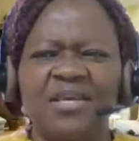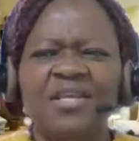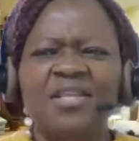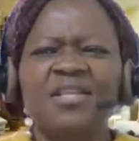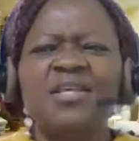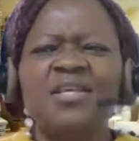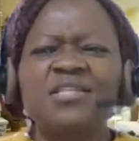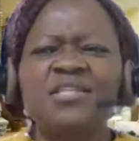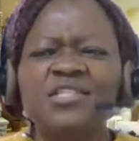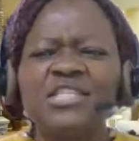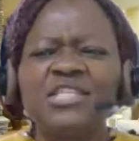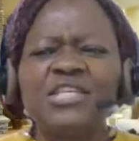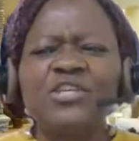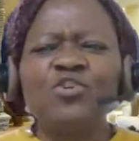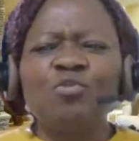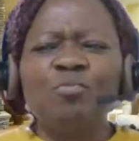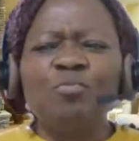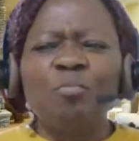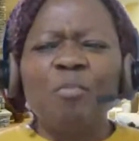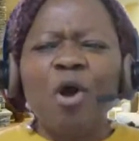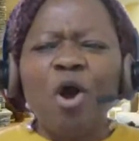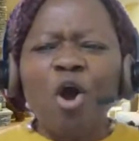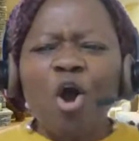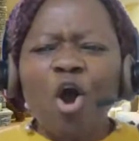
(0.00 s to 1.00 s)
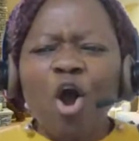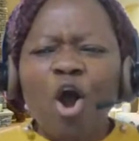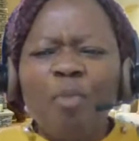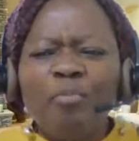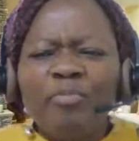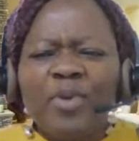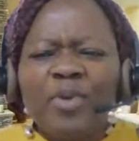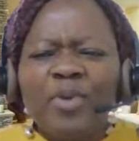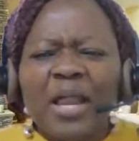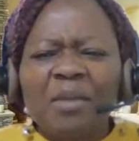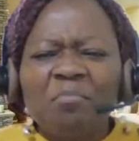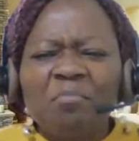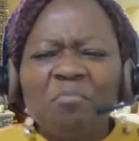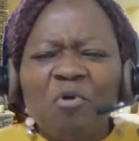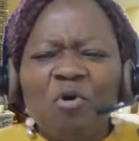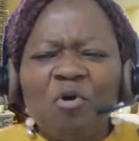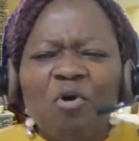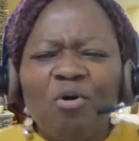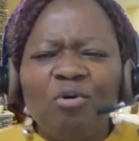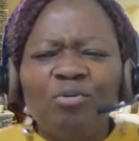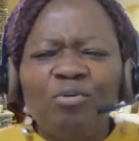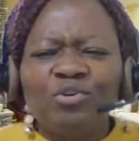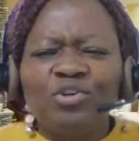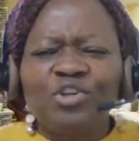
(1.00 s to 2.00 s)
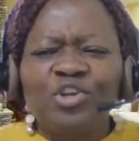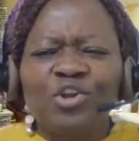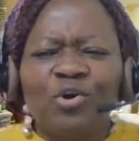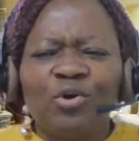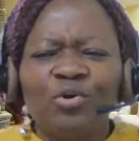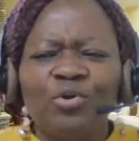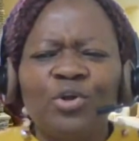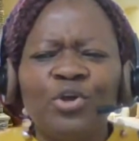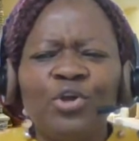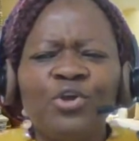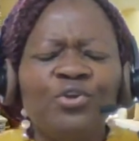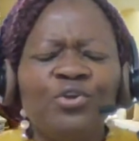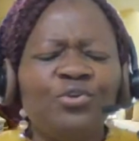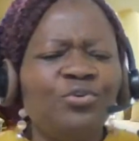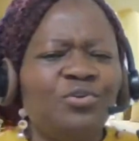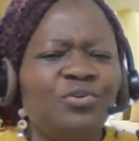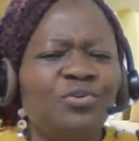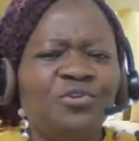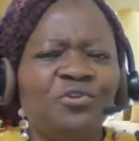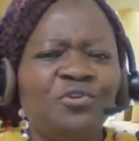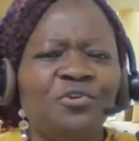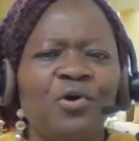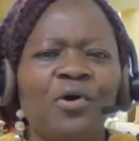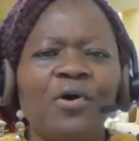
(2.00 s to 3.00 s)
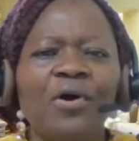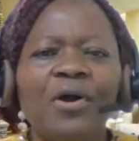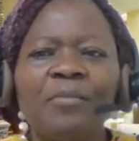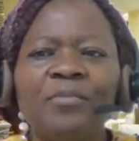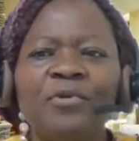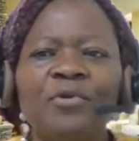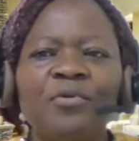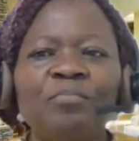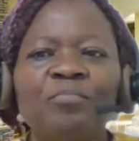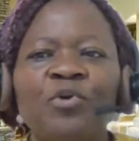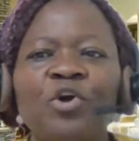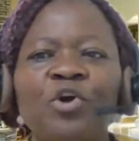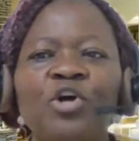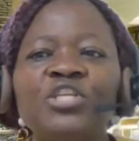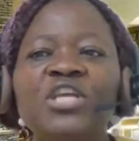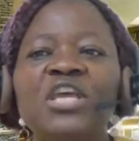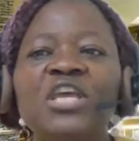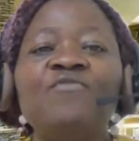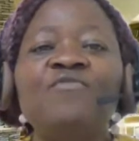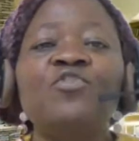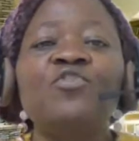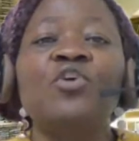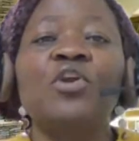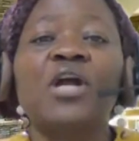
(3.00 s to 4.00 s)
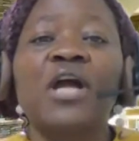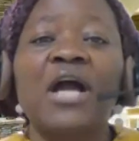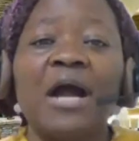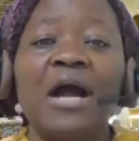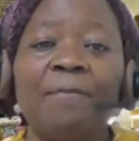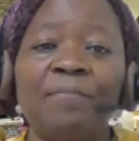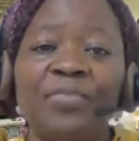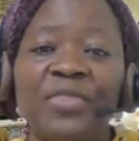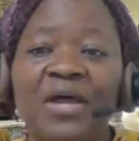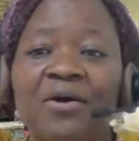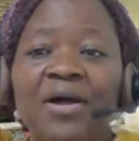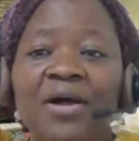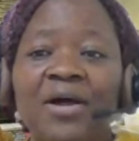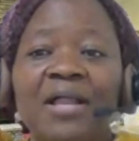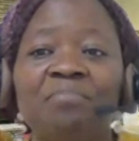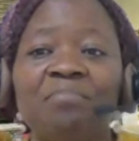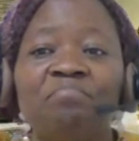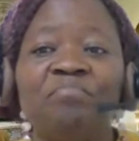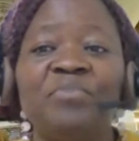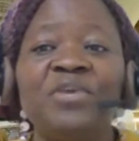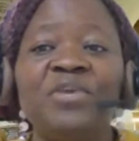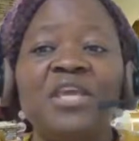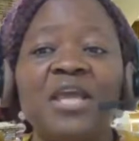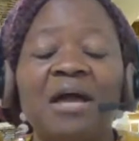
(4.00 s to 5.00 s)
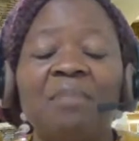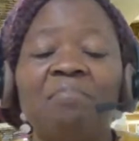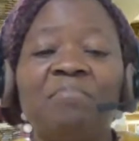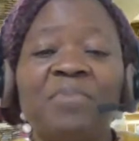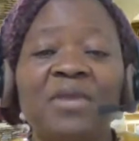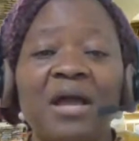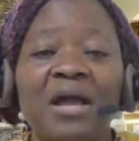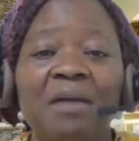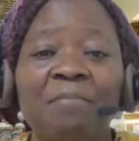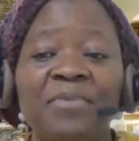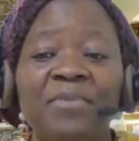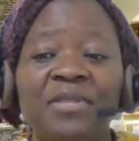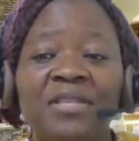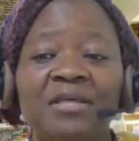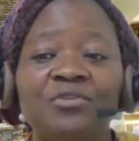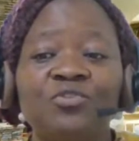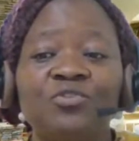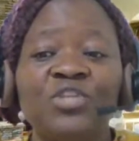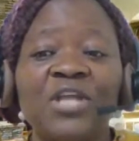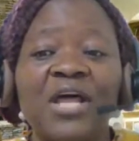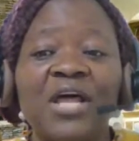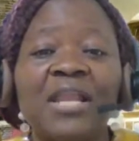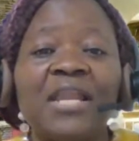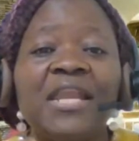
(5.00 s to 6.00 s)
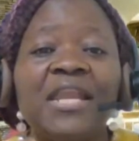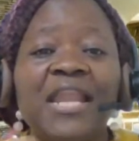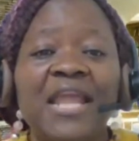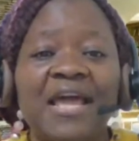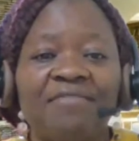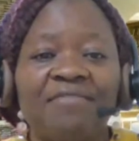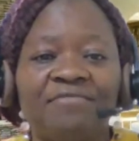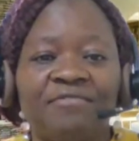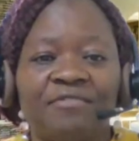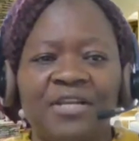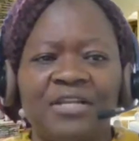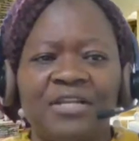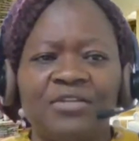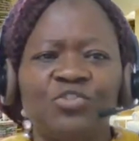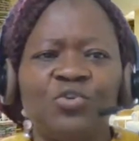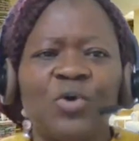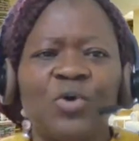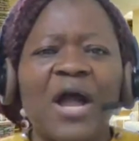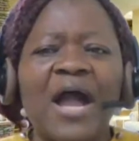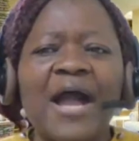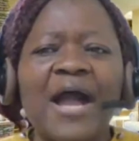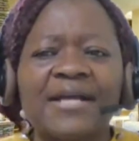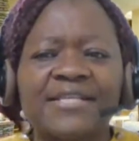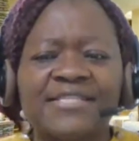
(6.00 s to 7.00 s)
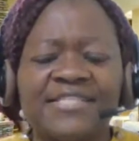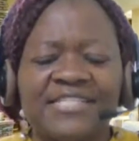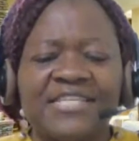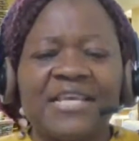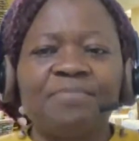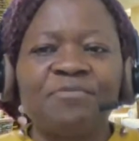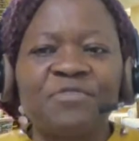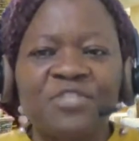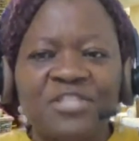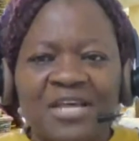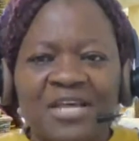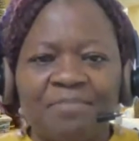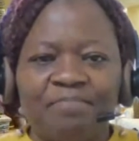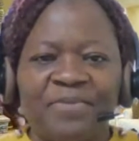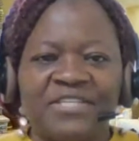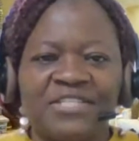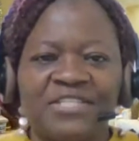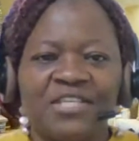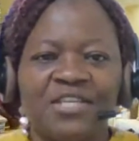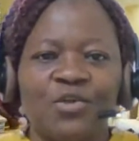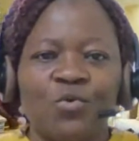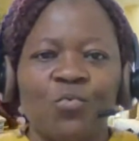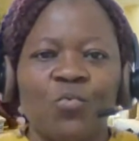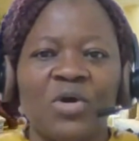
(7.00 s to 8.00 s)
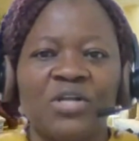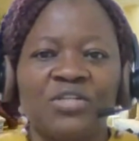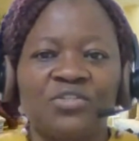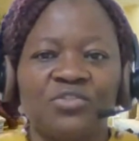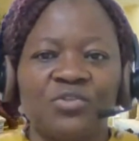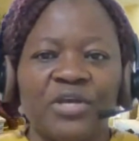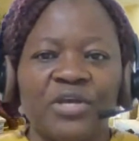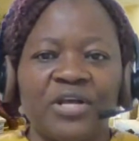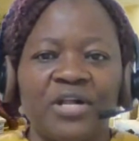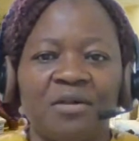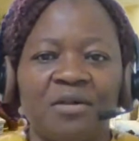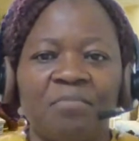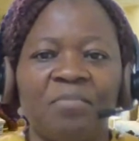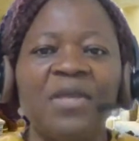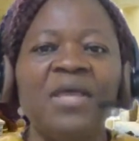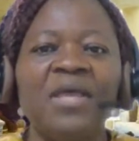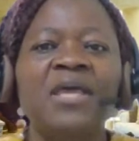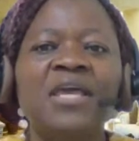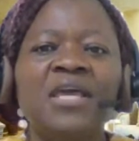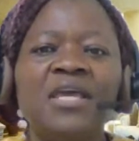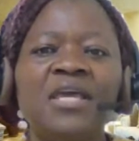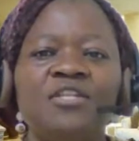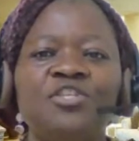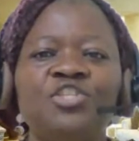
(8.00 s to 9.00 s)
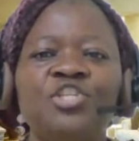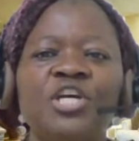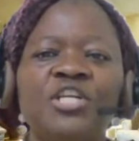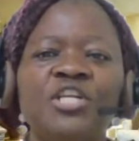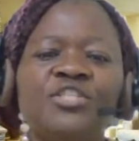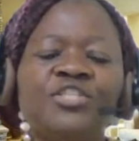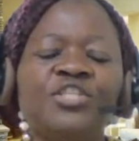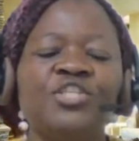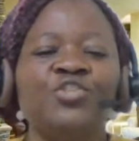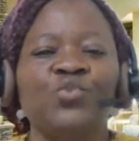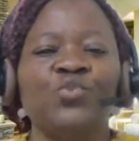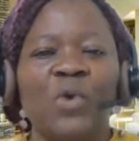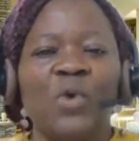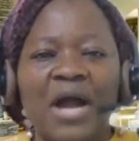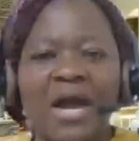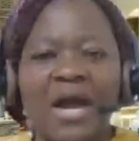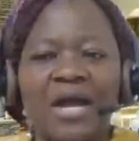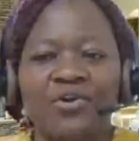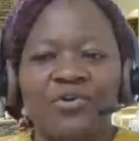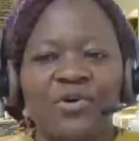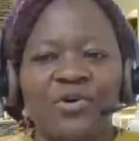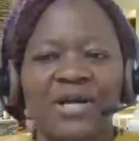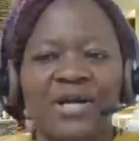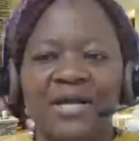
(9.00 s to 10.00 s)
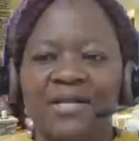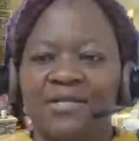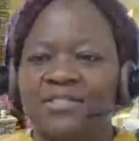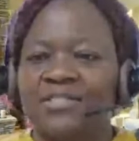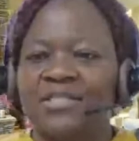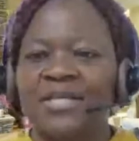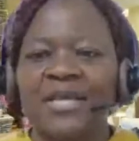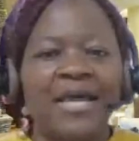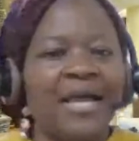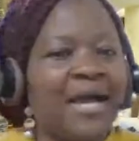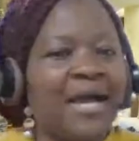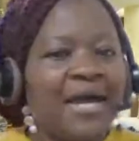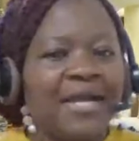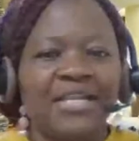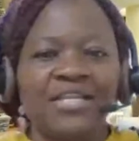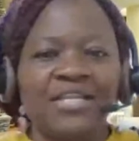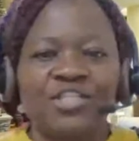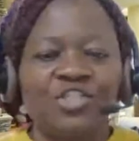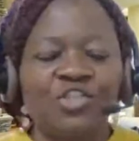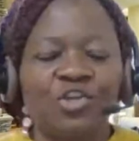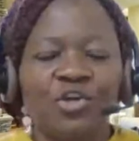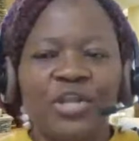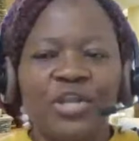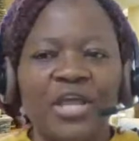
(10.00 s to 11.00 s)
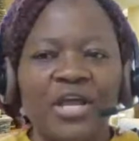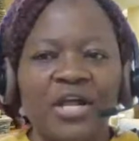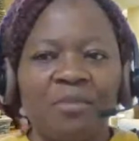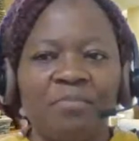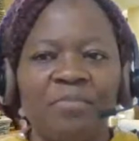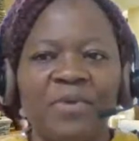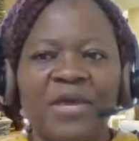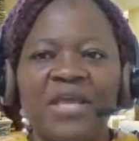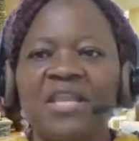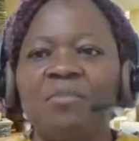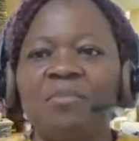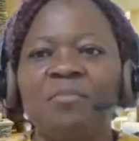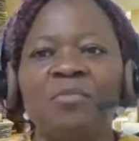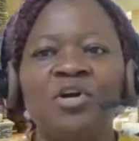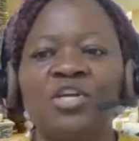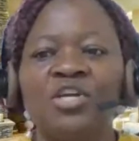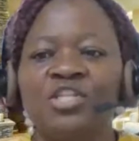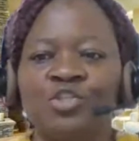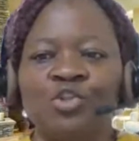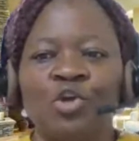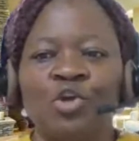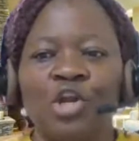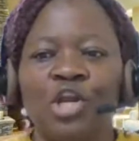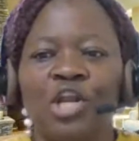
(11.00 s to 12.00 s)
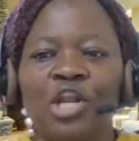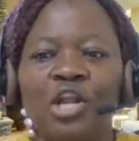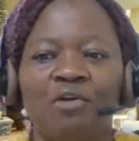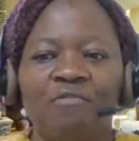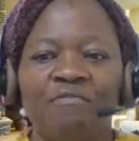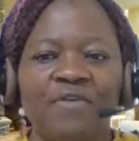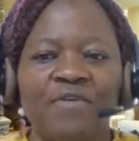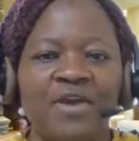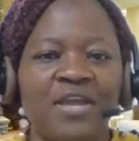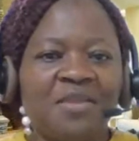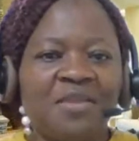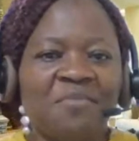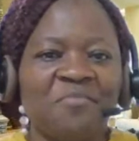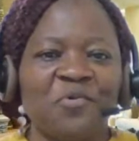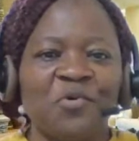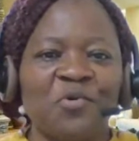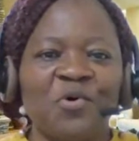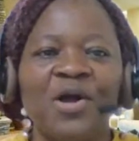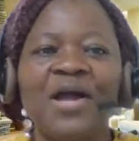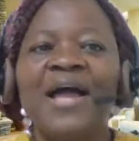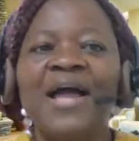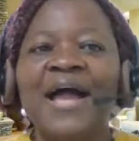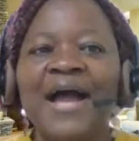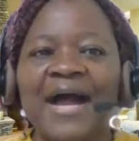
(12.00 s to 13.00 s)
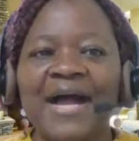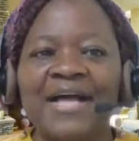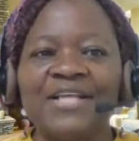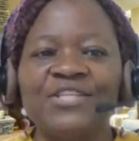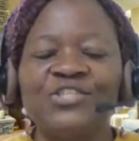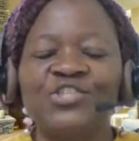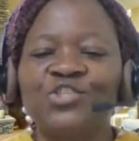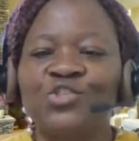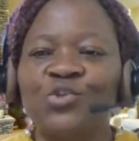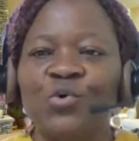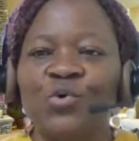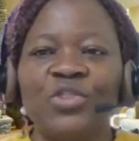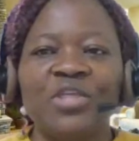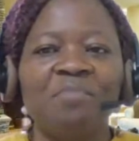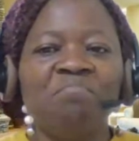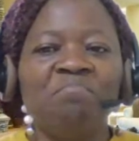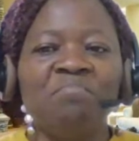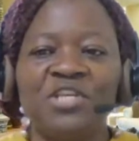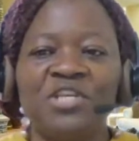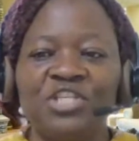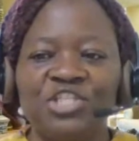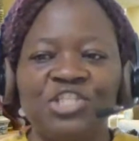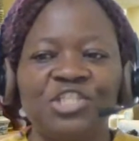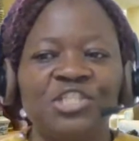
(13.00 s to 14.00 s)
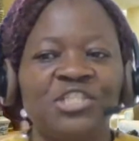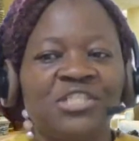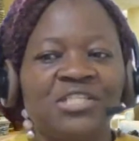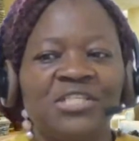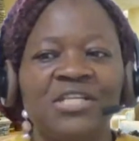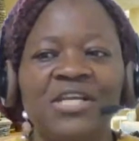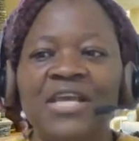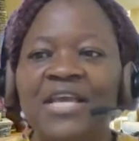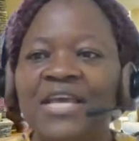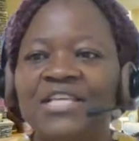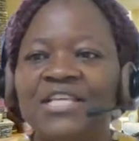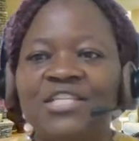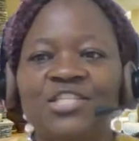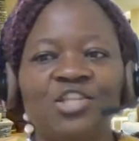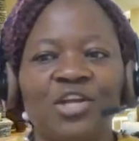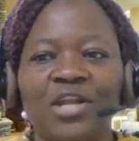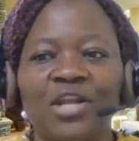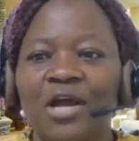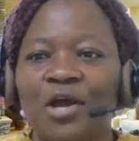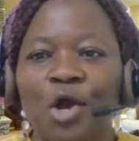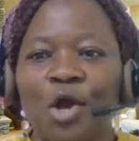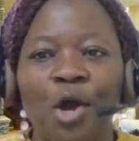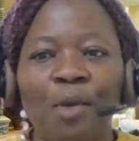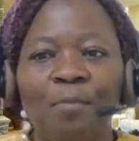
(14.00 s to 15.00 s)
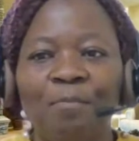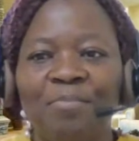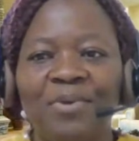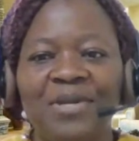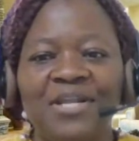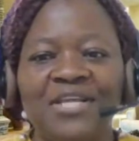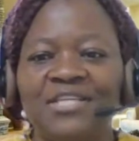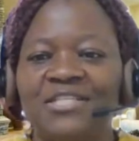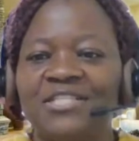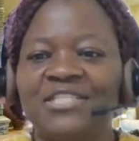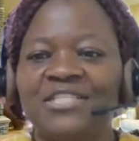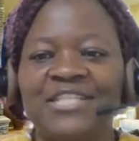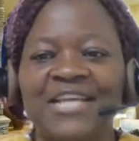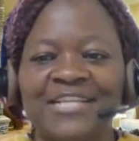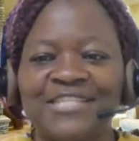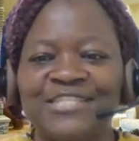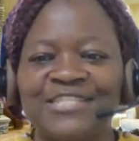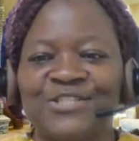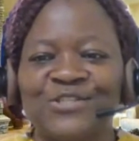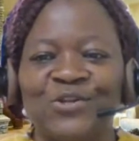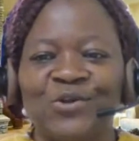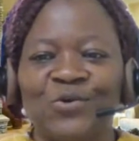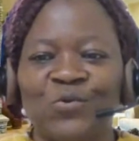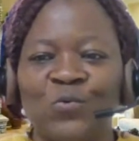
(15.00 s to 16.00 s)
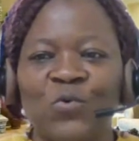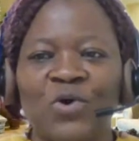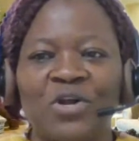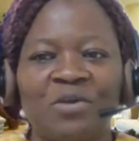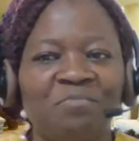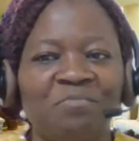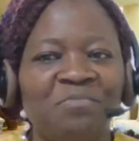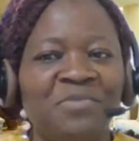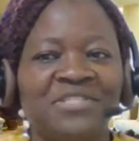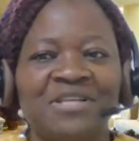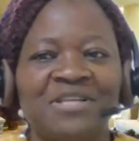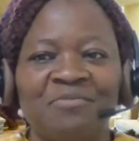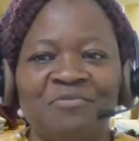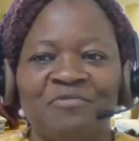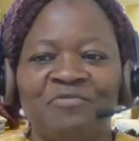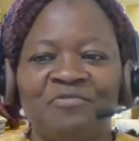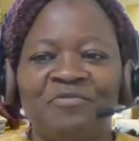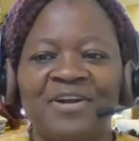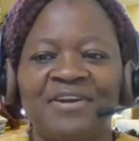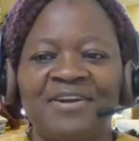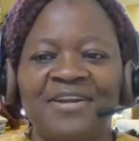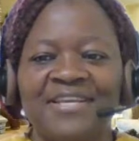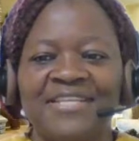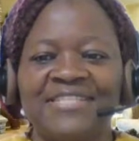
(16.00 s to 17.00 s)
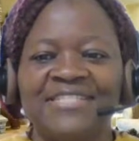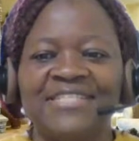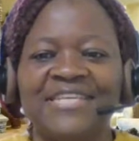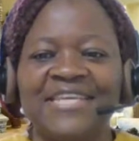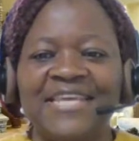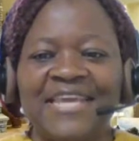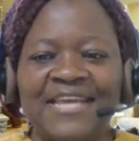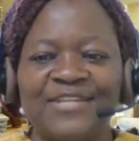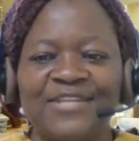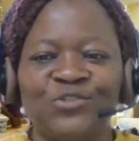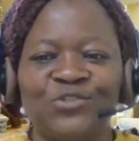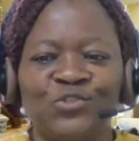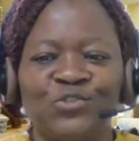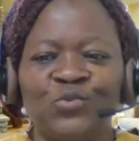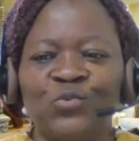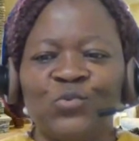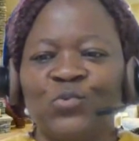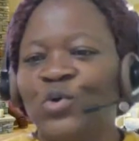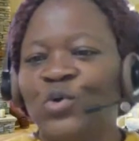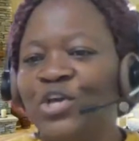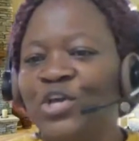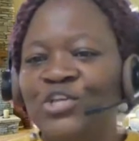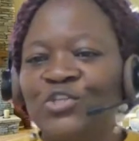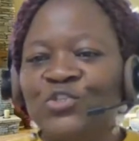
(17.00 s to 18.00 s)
They see you more humble and more, because if you don't come down and be to that level to accept that person you want to help, it turns into arrogance, and it's not help anymore. It's not love anymore, and so the mission is not accomplished. That is not what Mr. Mufara is here to do.